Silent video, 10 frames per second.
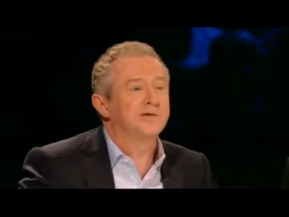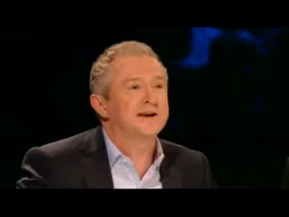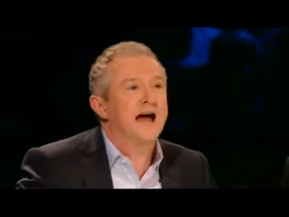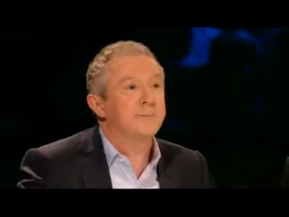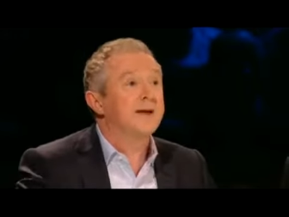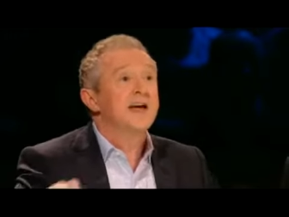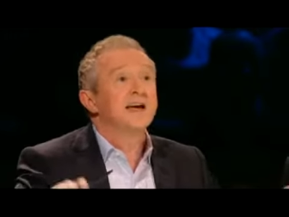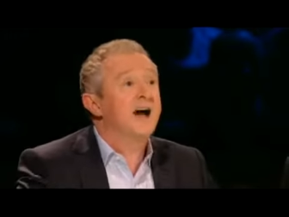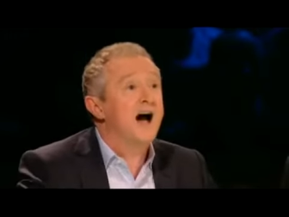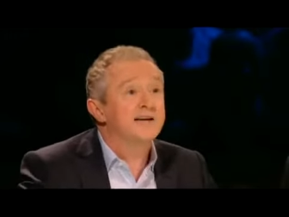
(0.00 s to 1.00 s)
wasn't happy.
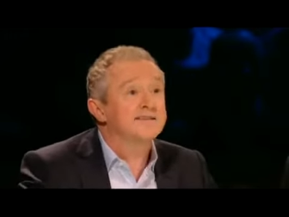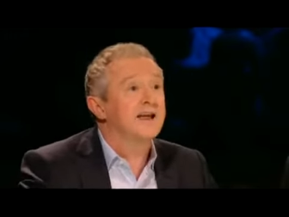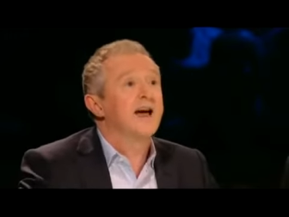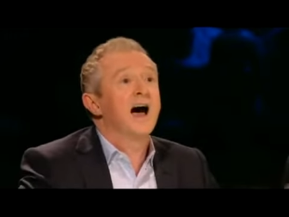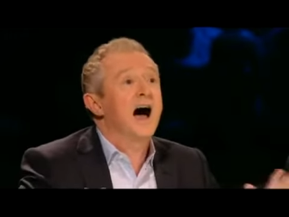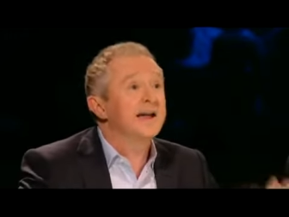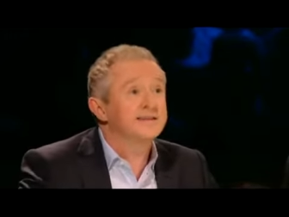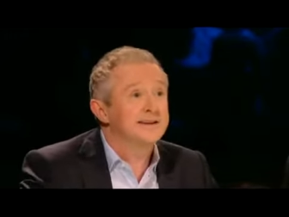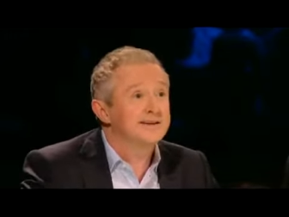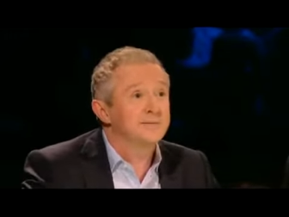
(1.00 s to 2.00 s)
Guys, I
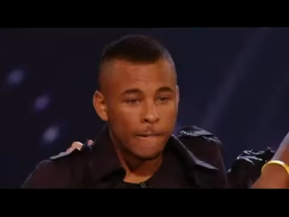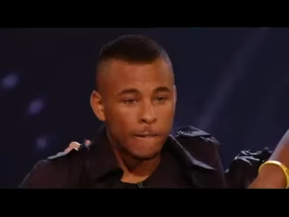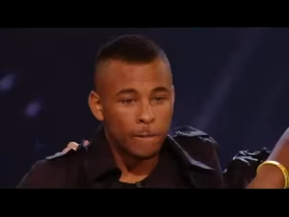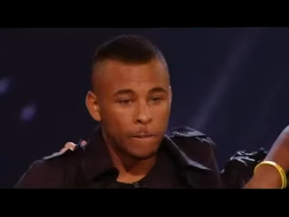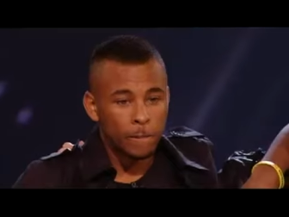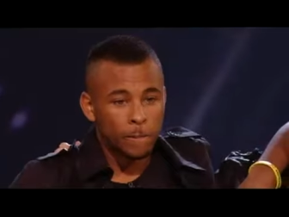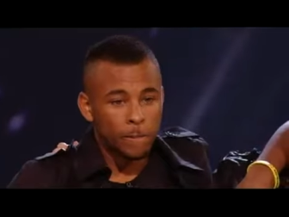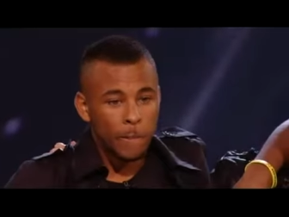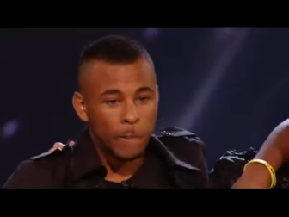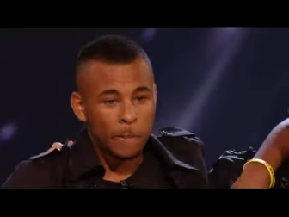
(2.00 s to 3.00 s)
see something special
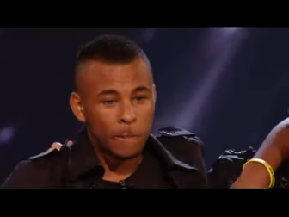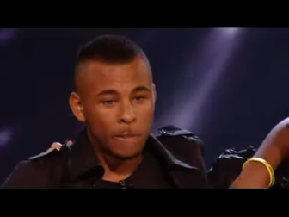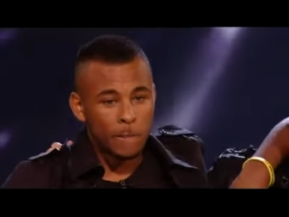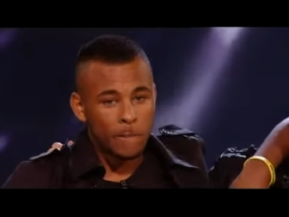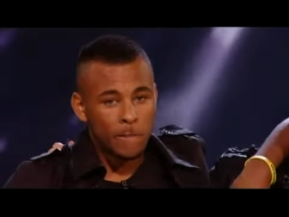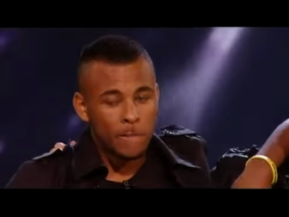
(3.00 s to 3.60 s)
here. And as